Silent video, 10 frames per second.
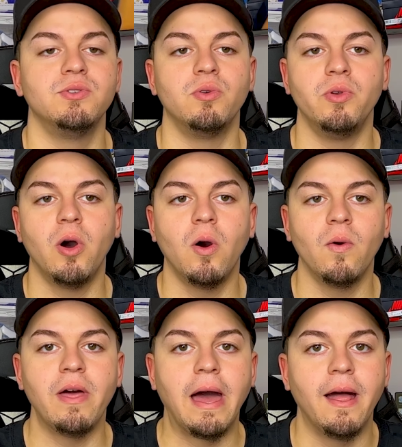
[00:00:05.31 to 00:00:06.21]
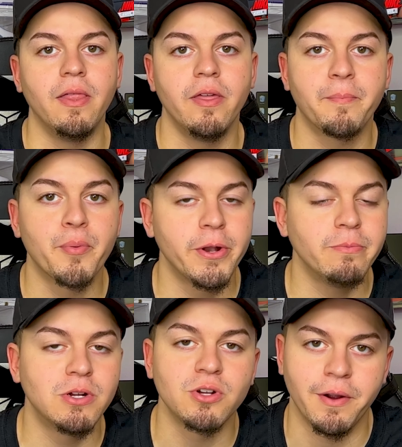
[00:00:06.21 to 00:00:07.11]
will know that they're pretty
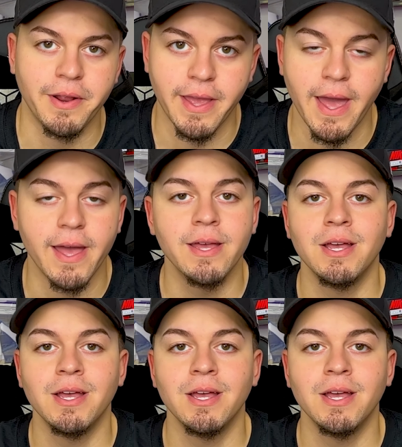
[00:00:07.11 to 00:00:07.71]
much hard to get.